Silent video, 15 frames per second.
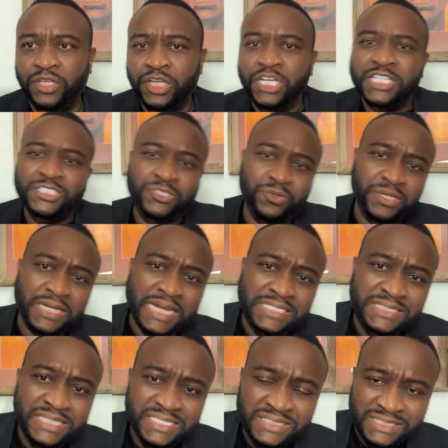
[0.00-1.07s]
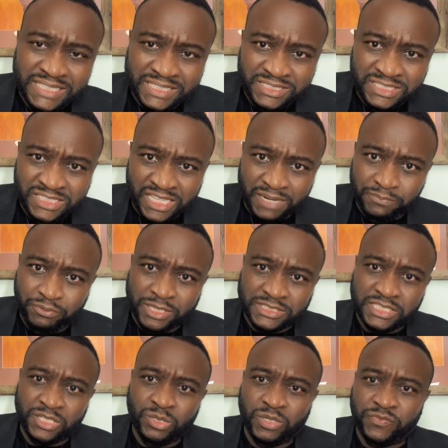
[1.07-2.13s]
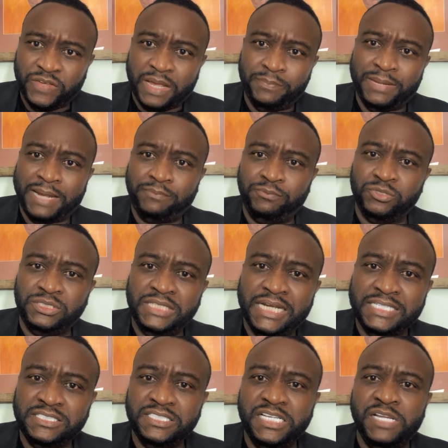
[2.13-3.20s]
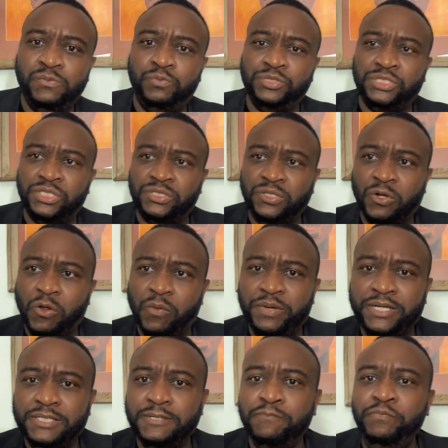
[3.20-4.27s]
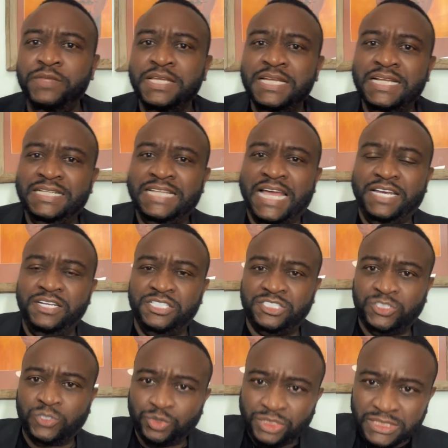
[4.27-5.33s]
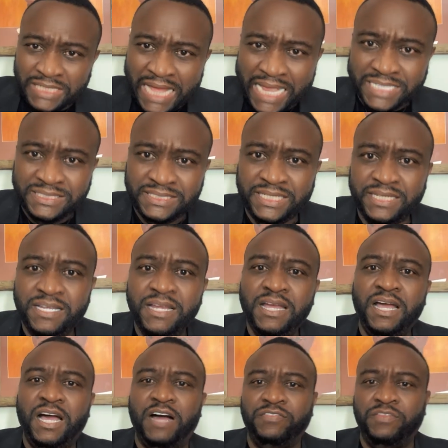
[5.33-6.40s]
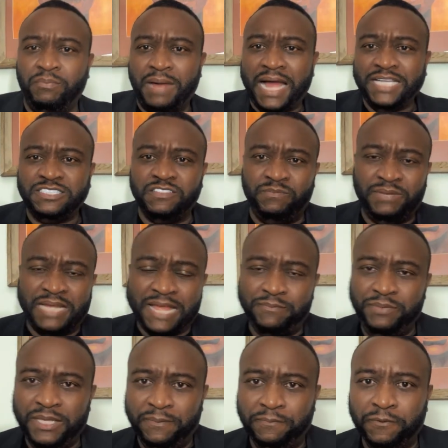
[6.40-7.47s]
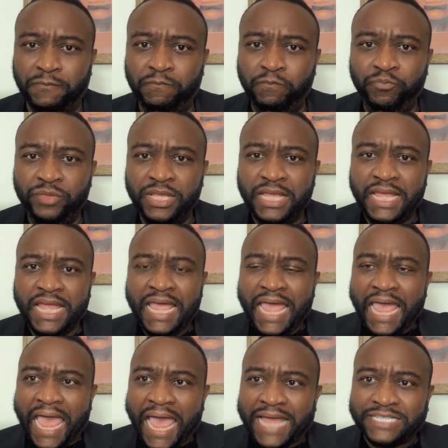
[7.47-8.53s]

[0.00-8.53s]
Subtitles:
During the 1960s unprecedented unified Black protests, it was determined that the socializing of the minds of Black people had